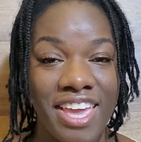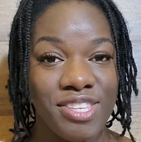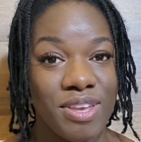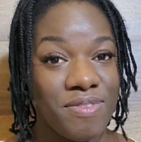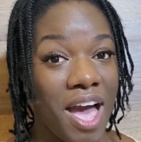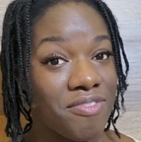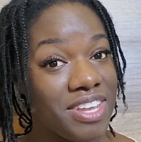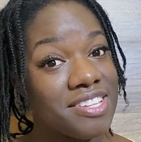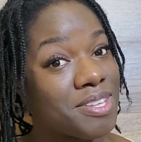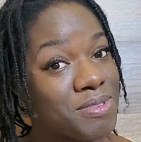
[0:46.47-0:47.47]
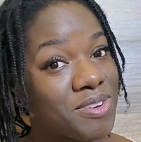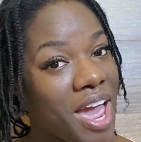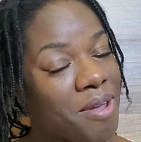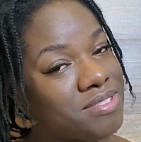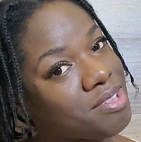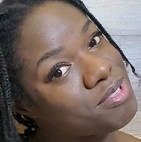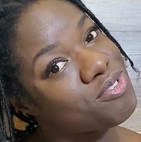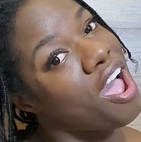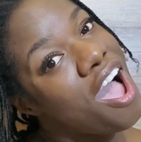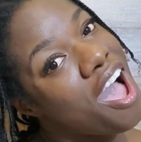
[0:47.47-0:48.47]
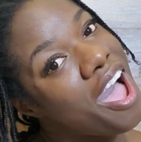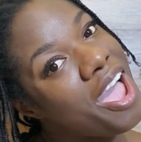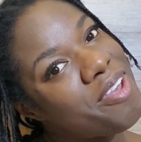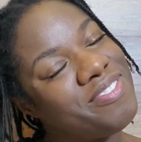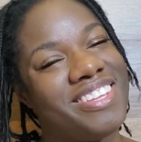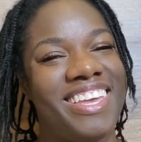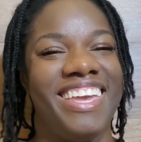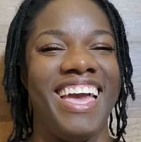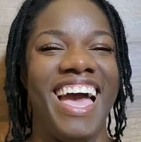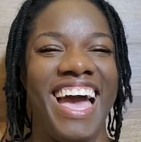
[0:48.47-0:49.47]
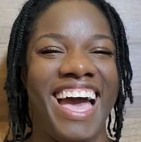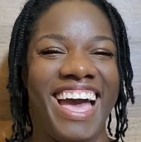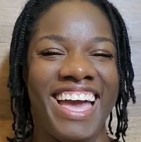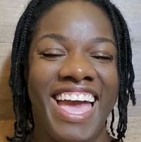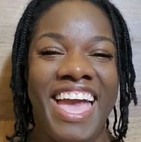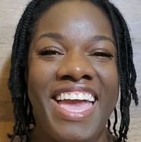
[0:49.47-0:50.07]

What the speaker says: So if you haven't yet subscribed, subscribe!